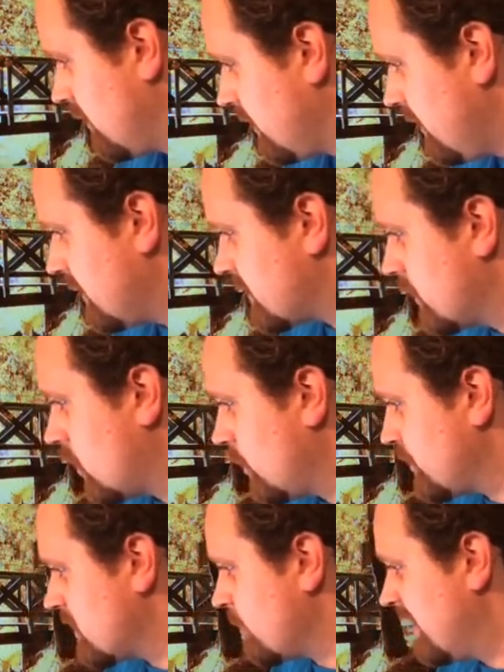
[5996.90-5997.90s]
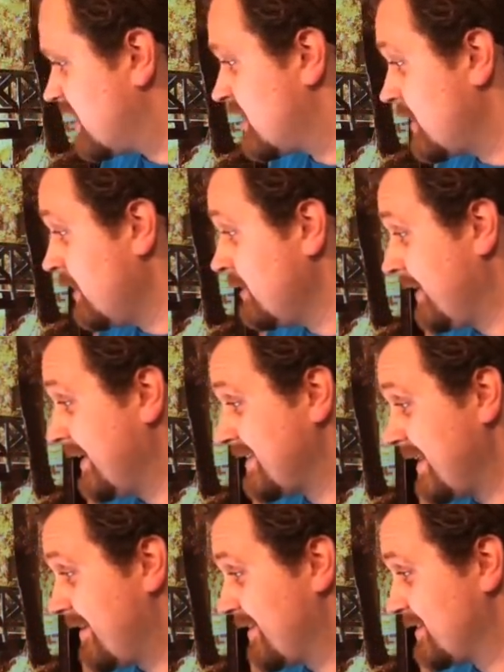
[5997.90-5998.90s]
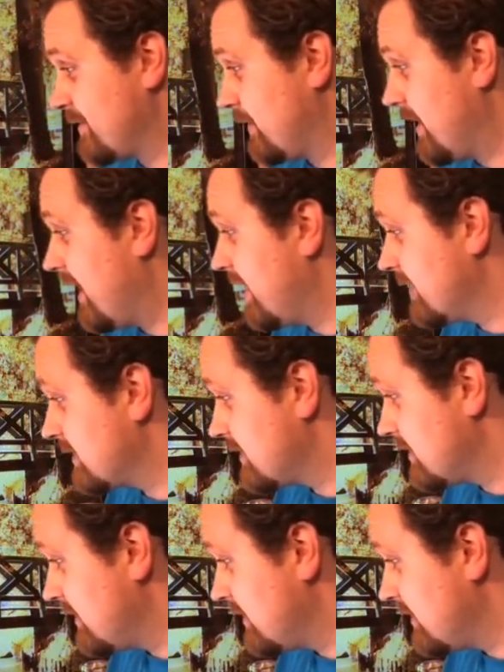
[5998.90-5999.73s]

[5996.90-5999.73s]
at this. Nicole says, My son likes Eric's vlogs.